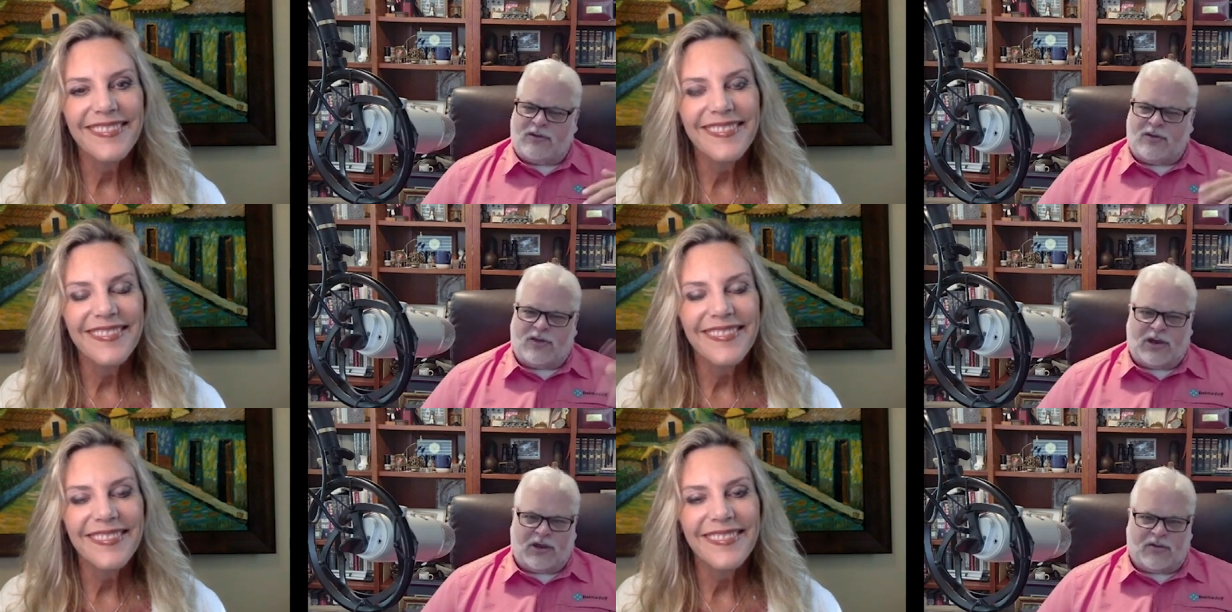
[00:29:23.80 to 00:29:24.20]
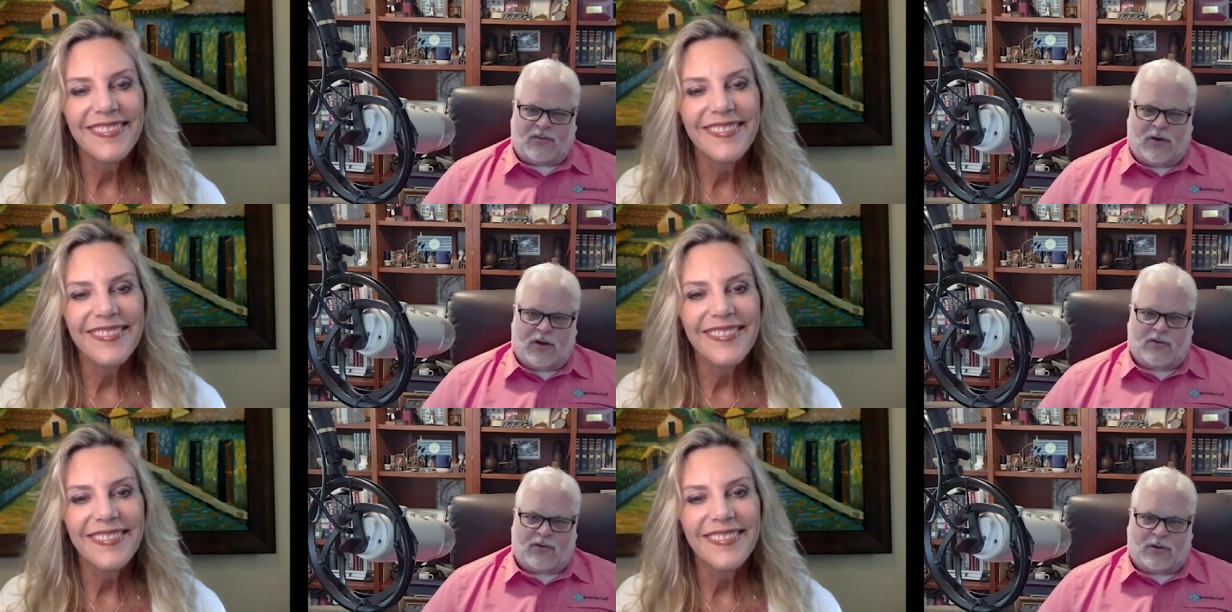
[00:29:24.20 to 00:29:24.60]
Speaker 1: you see
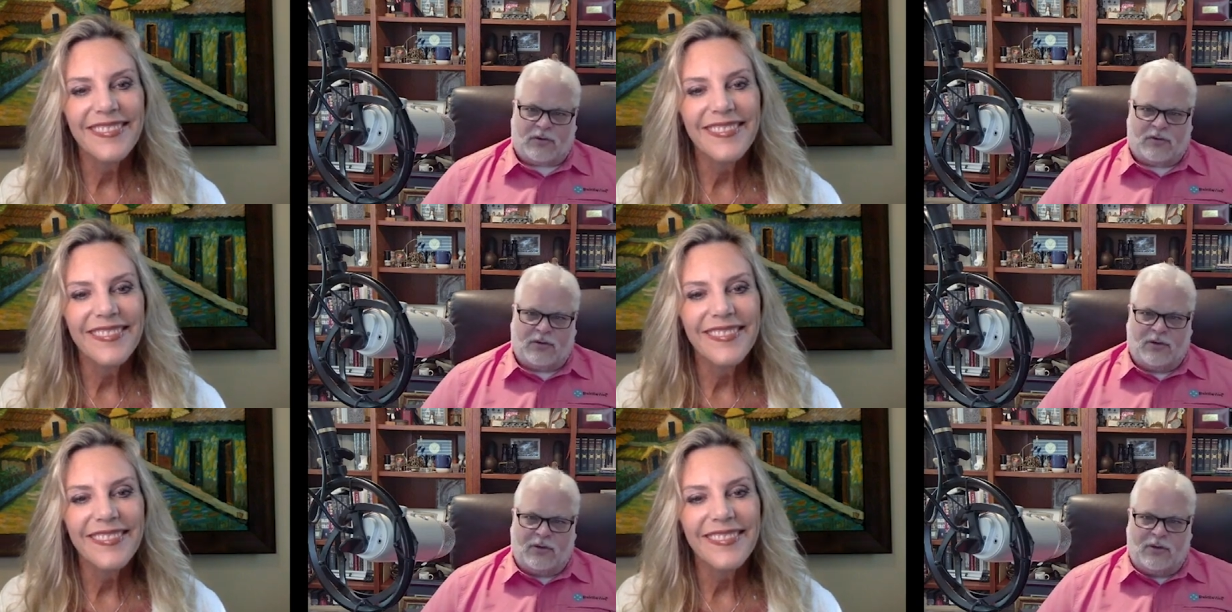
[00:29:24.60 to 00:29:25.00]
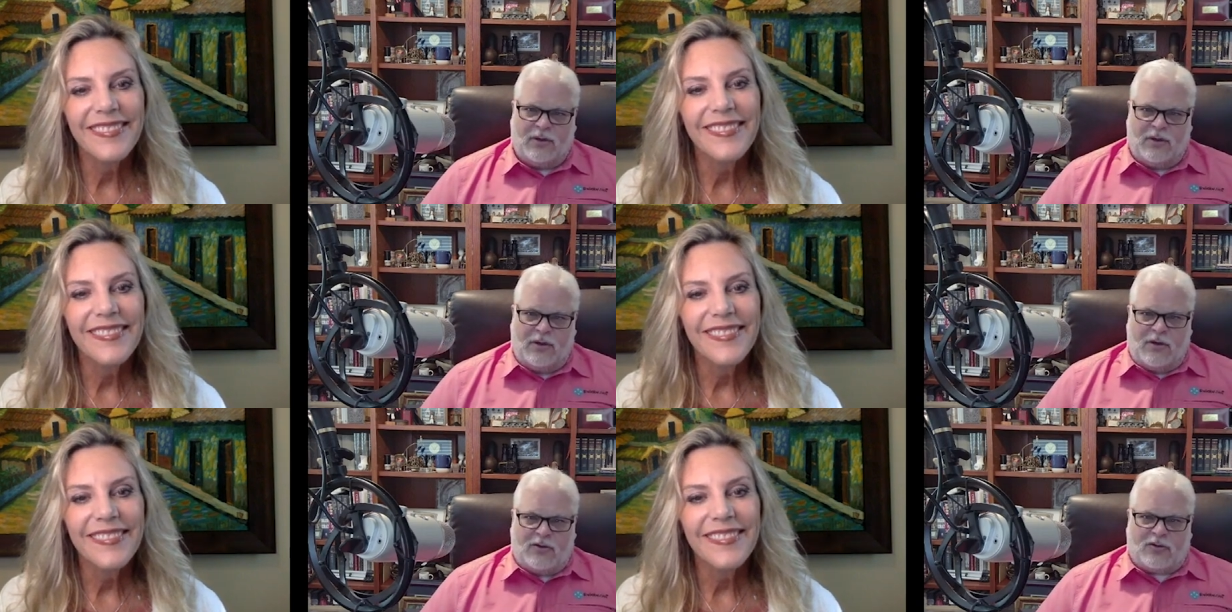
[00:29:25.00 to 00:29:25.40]
dysfunction.
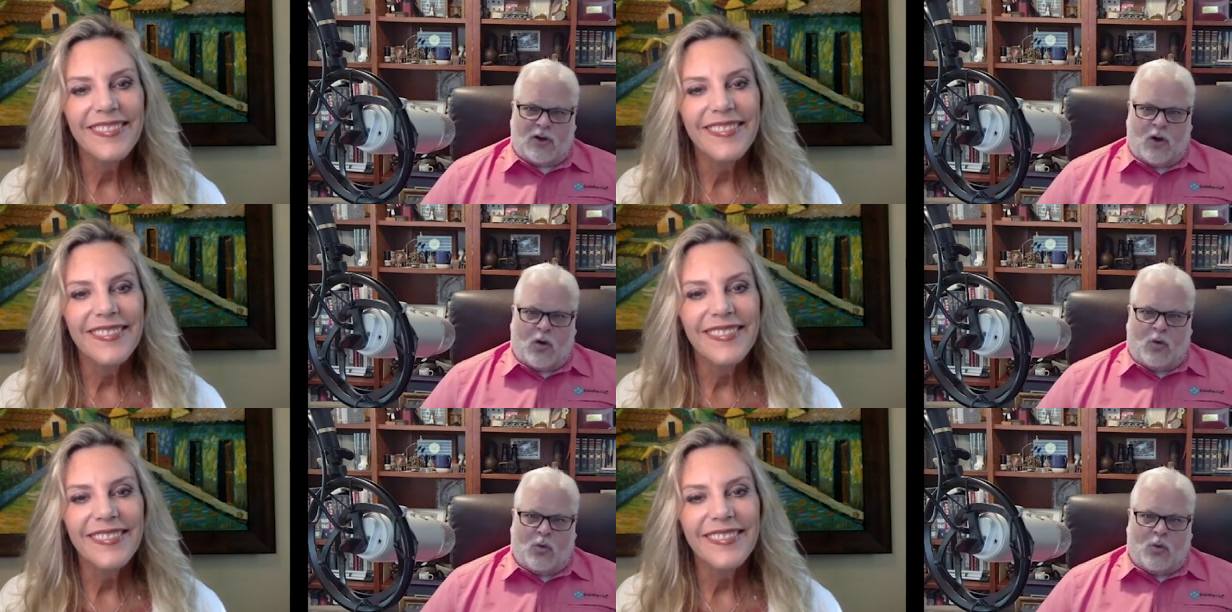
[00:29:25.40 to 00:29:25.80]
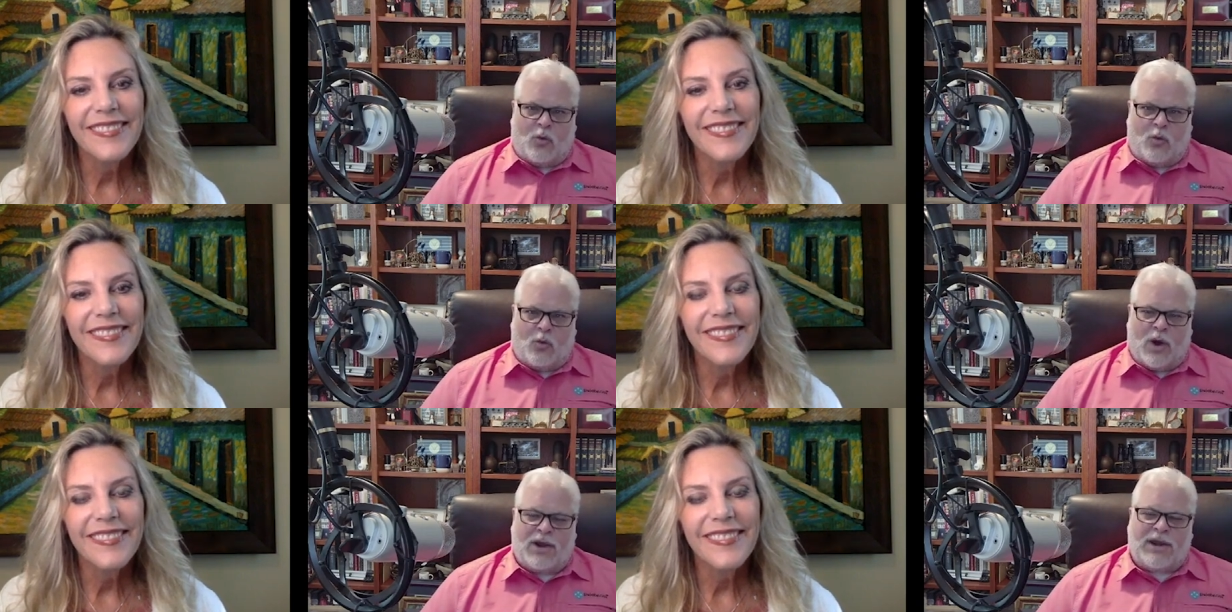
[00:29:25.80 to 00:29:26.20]
So
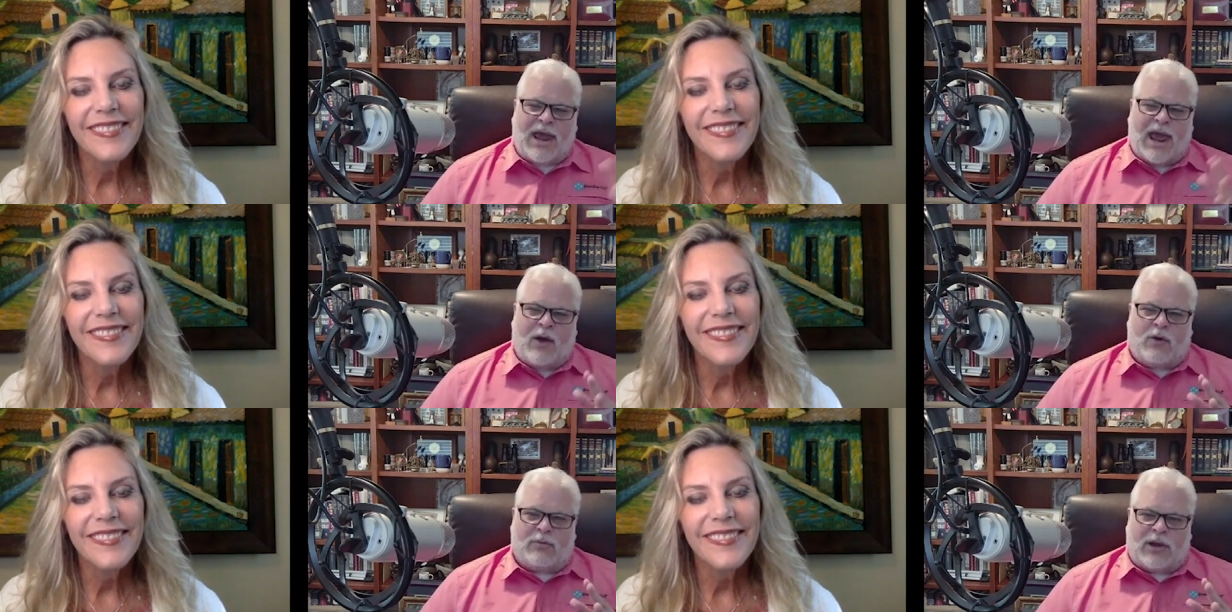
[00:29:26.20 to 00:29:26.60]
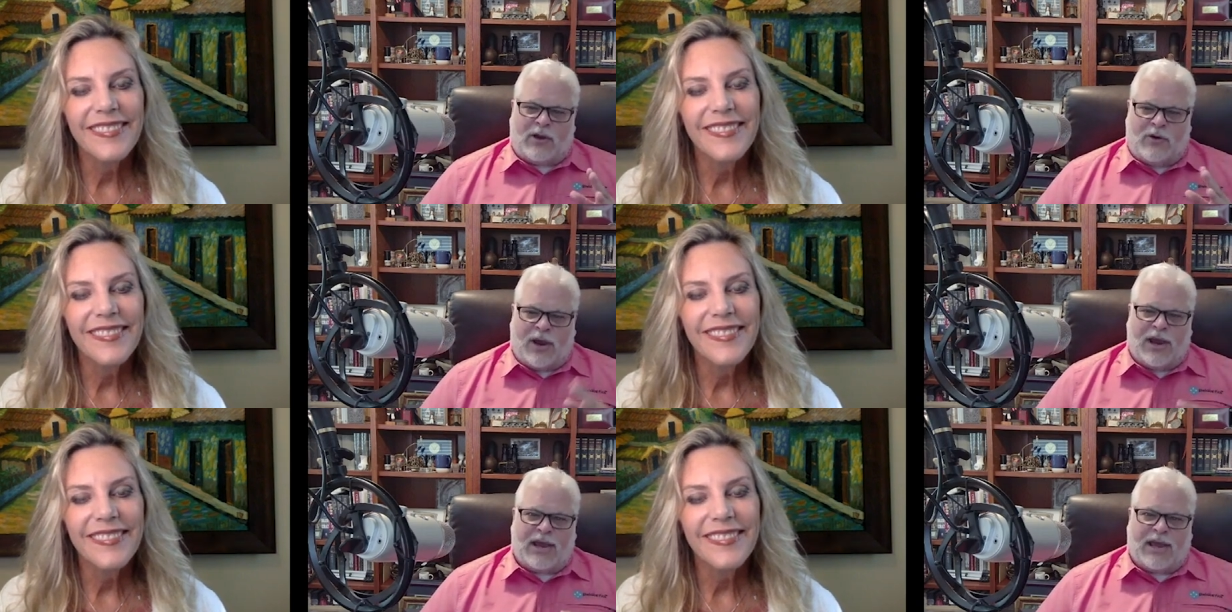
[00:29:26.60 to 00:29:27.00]
one day I want my
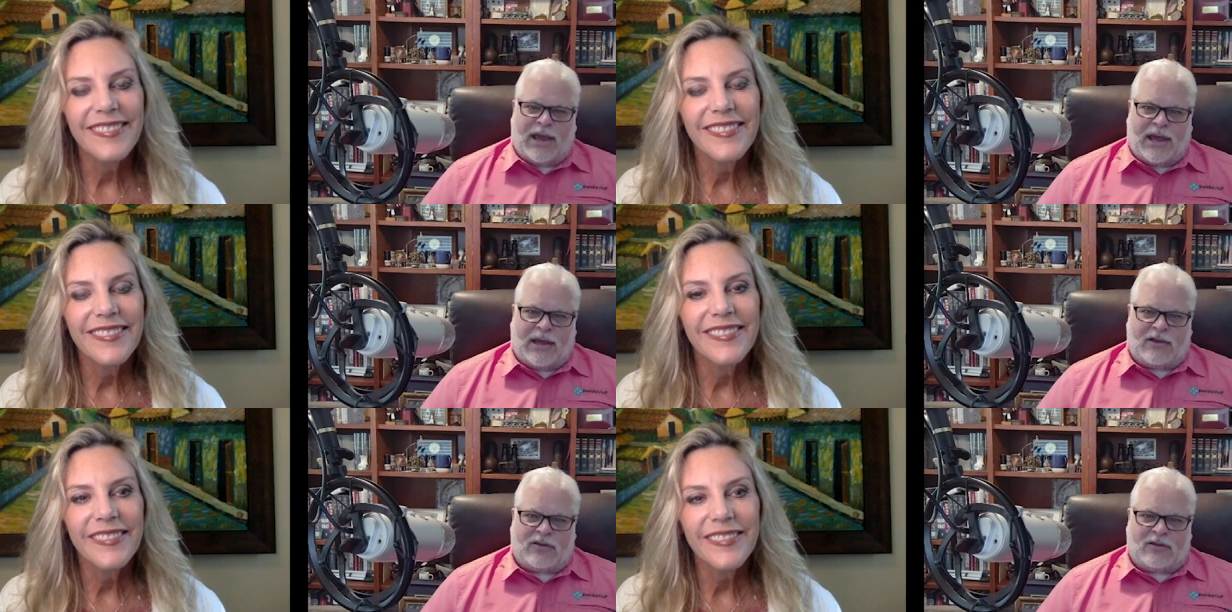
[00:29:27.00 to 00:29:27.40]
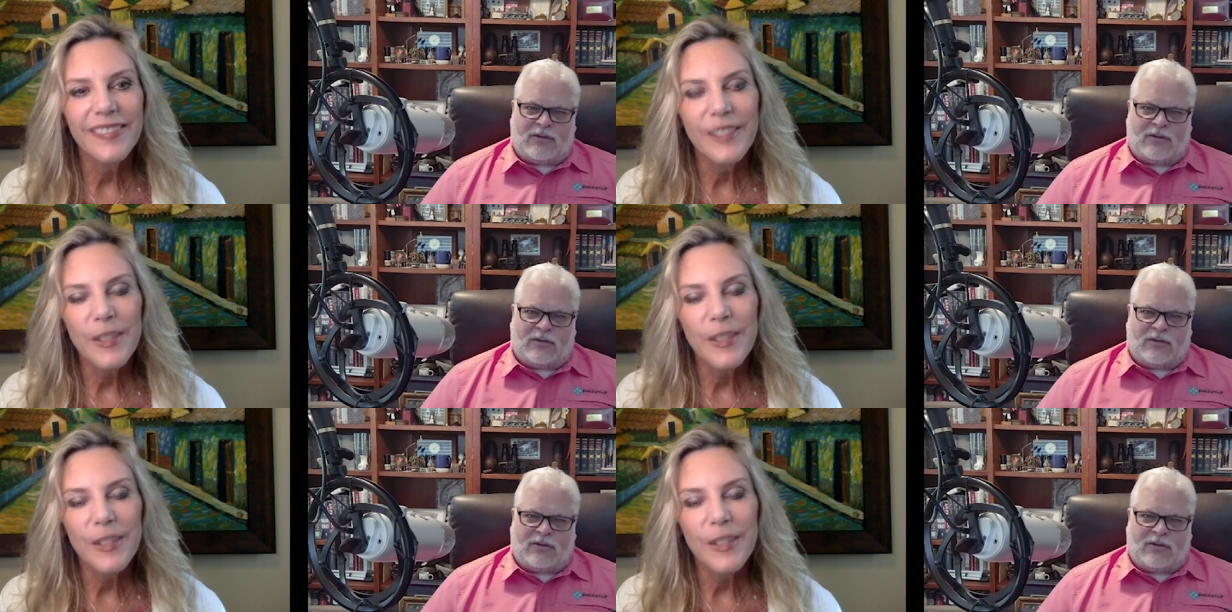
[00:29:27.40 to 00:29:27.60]
grandkids